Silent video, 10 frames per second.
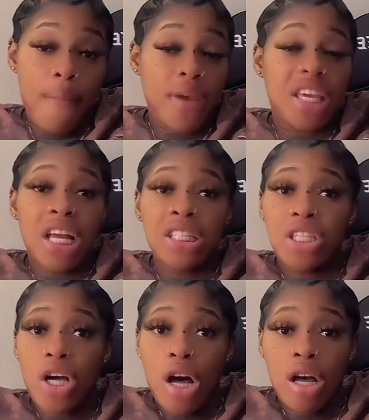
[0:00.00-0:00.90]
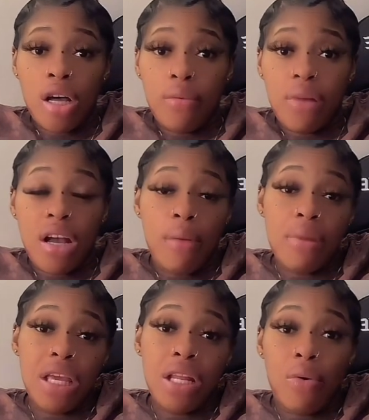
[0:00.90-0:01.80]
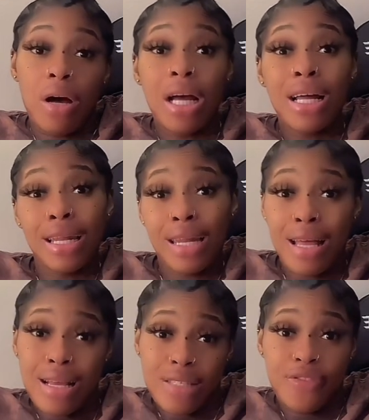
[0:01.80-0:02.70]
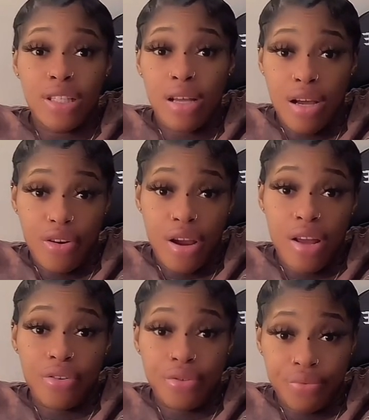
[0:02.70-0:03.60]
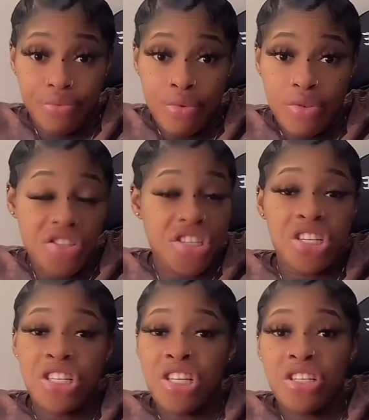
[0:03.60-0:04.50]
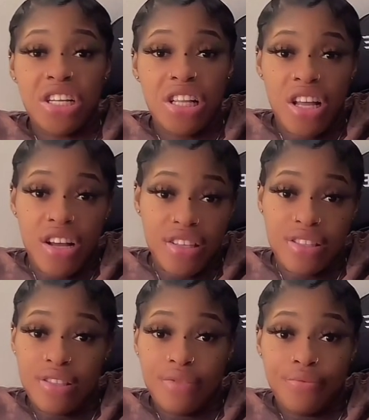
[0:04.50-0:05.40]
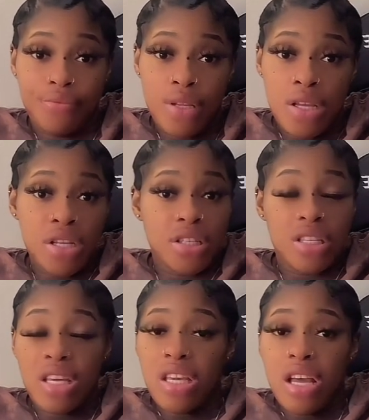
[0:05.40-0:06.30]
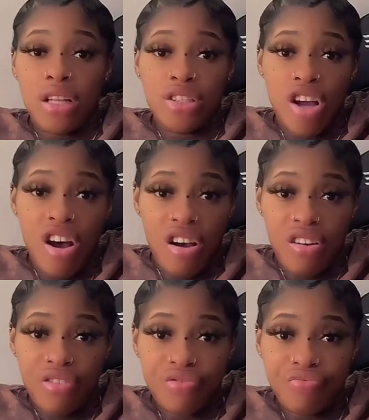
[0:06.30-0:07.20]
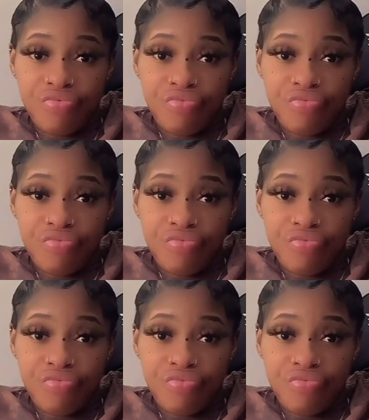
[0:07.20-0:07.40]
And I can't talk because I'm in a one class for talk right now. You're not in a class. So, you can't talk.